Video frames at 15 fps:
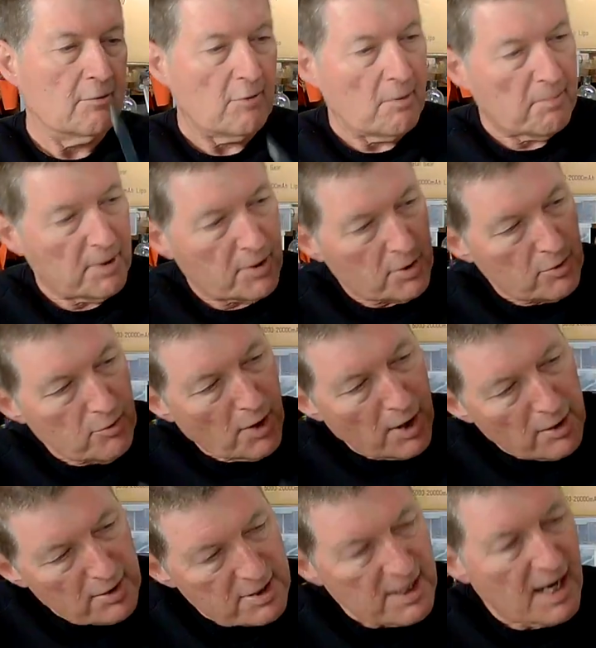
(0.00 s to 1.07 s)
won't be too
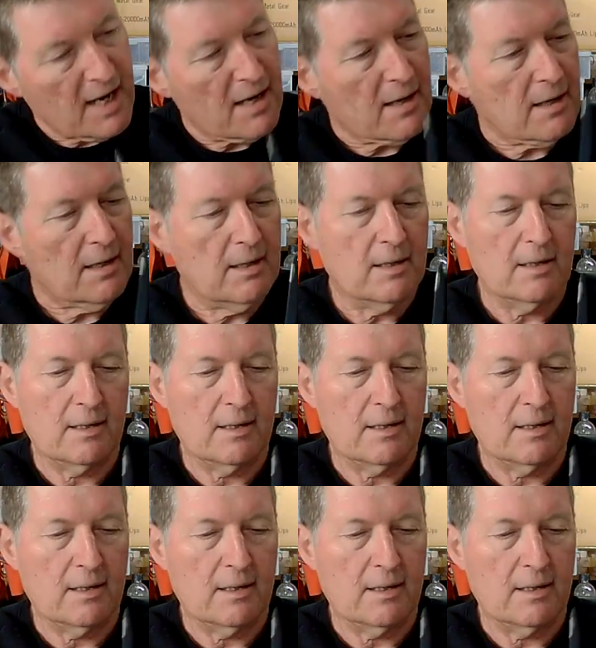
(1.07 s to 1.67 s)
nose down.